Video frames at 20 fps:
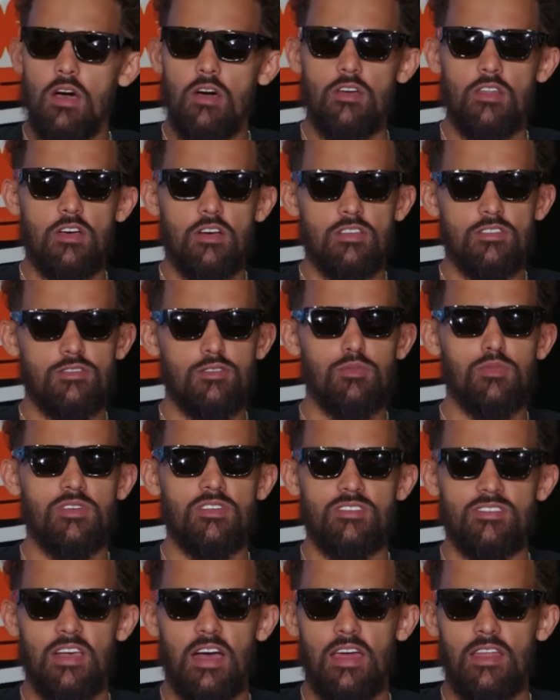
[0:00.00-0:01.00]
Oh no, it's super
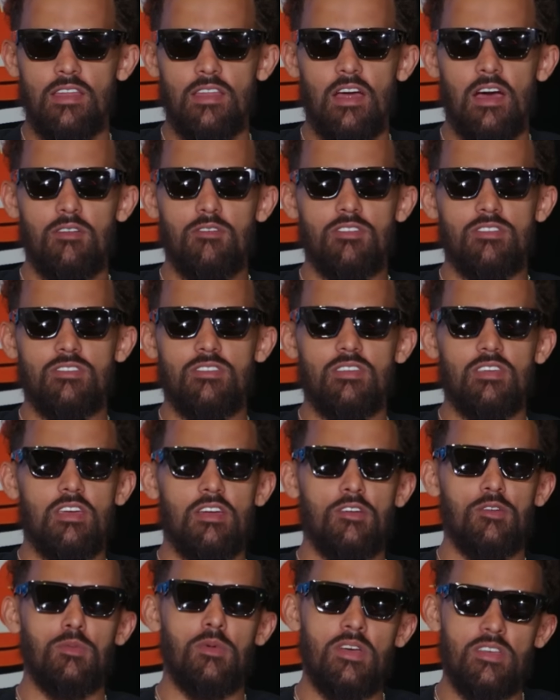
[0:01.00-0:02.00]
exciting. Obviously,
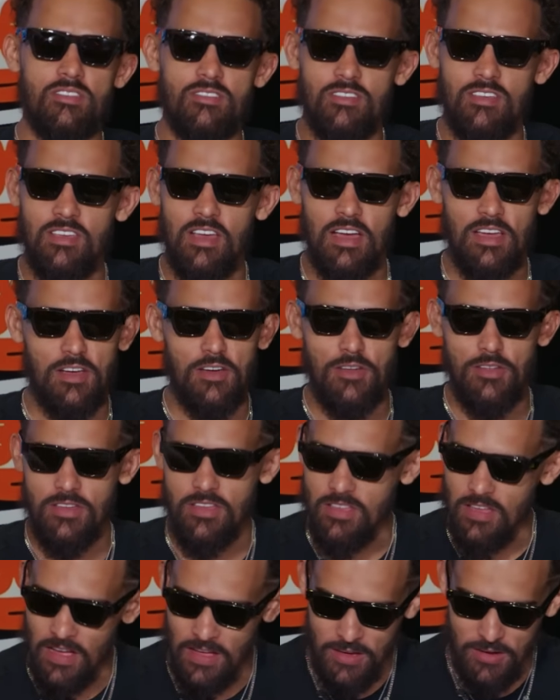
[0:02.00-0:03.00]
everybody see I
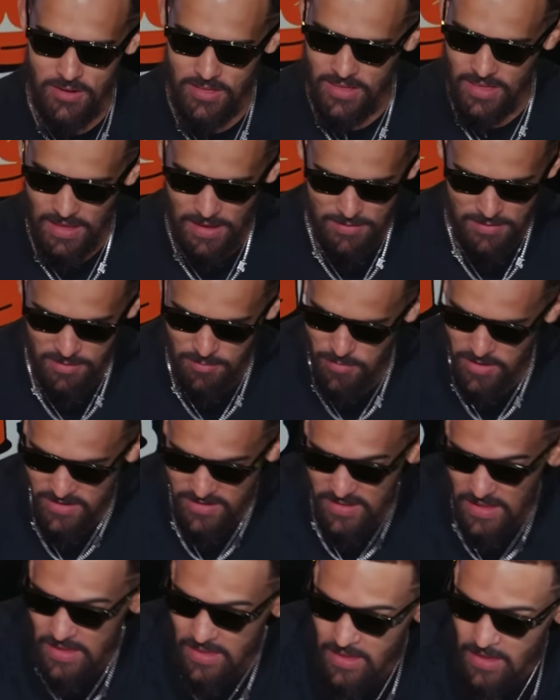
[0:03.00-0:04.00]
go to games as much
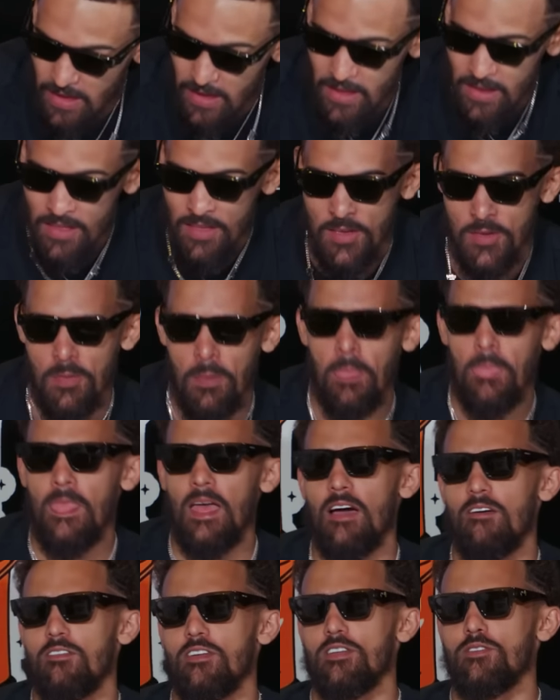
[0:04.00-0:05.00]
as I can.
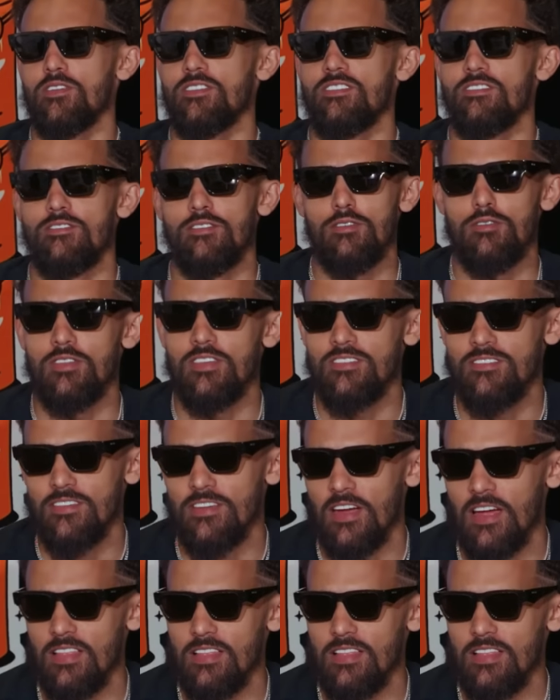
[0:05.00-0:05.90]
I already went to 2 this year.